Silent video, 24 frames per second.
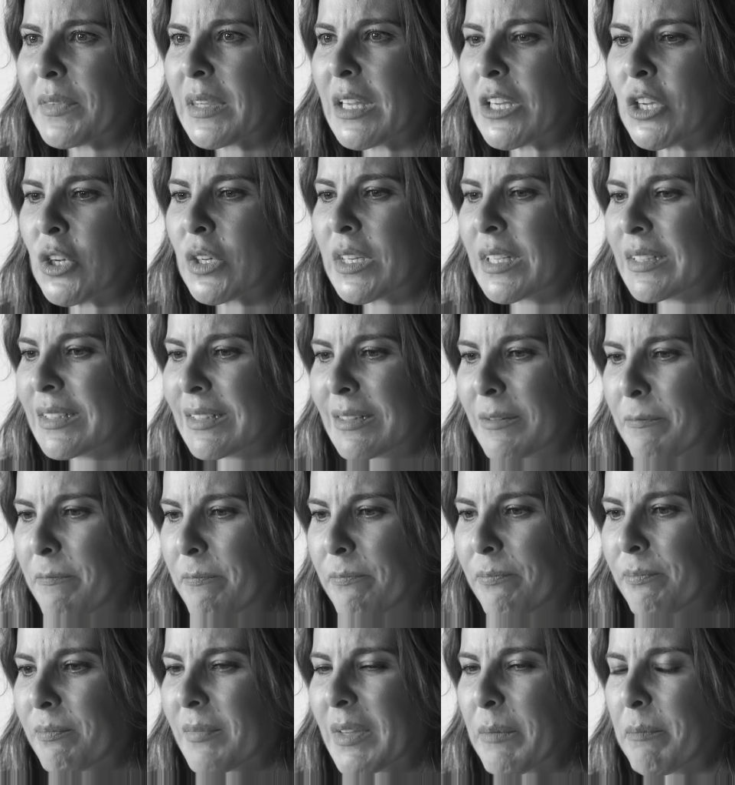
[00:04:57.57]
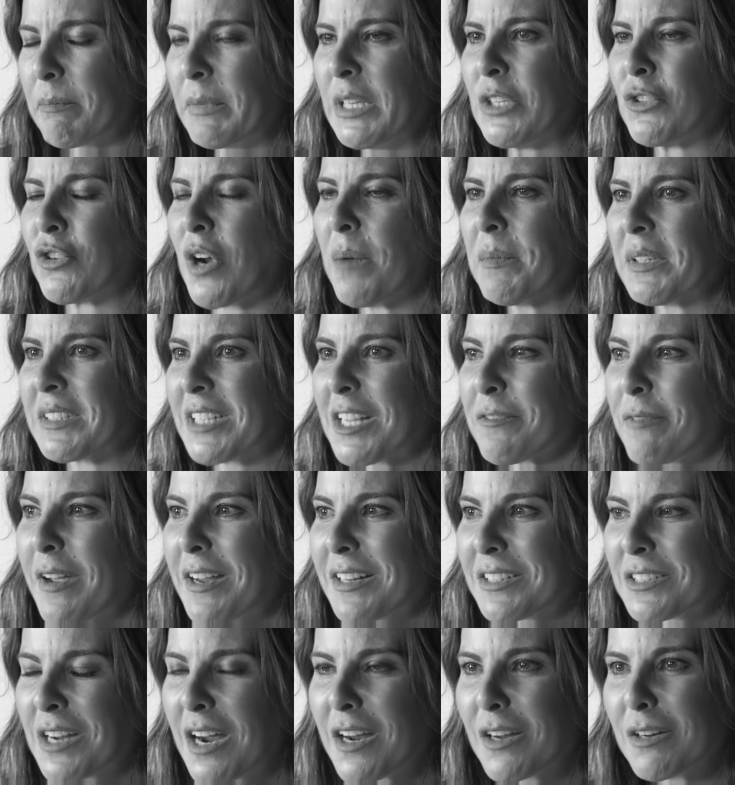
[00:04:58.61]
you can be traumatized by
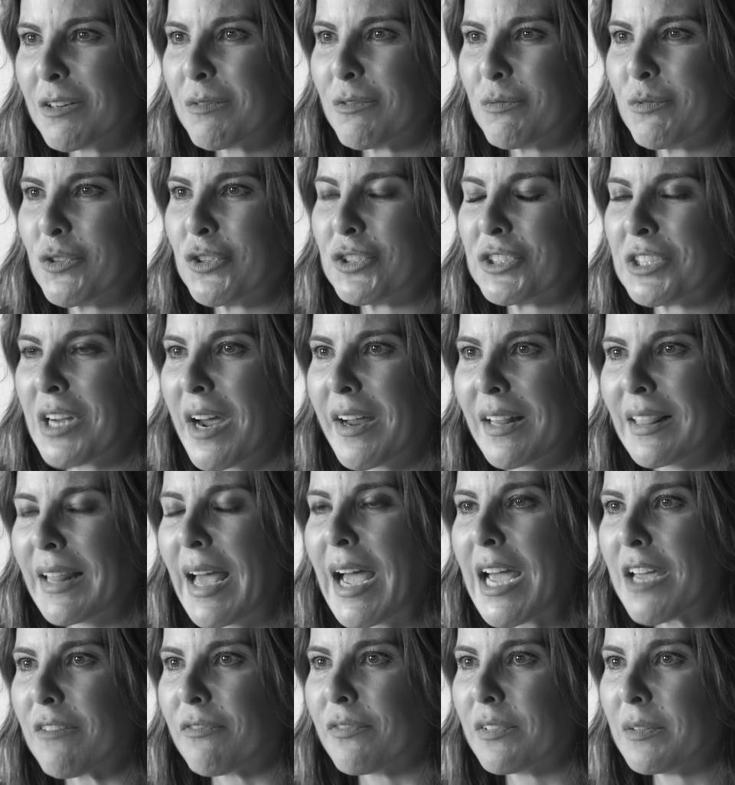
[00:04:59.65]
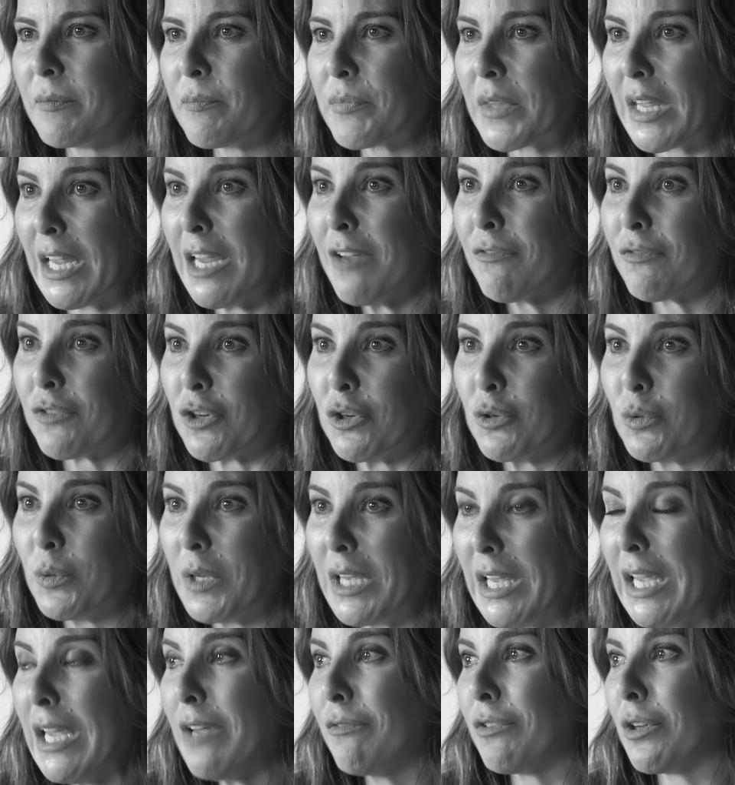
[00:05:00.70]
your entire, your entire life if you
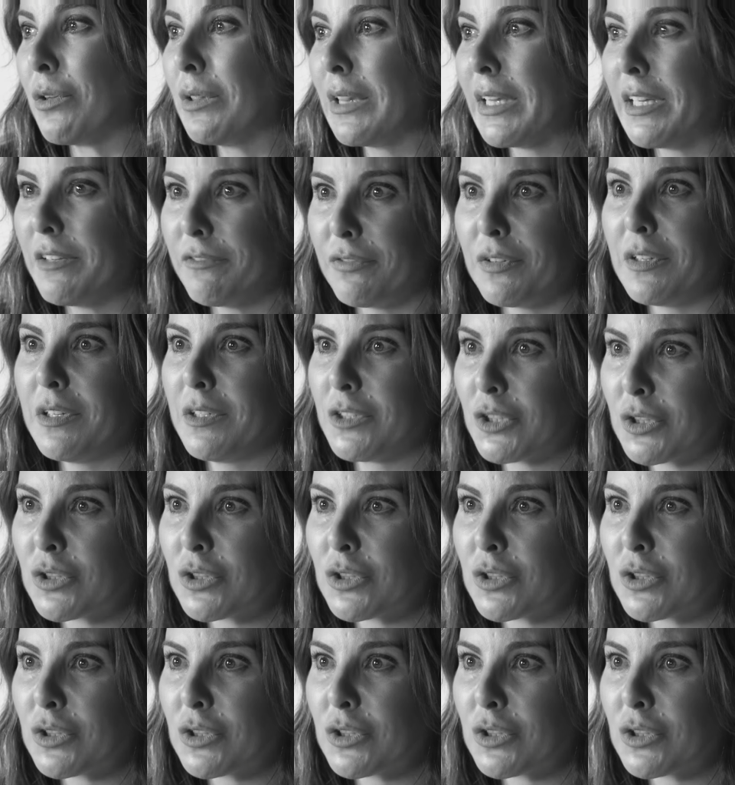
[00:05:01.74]
if you live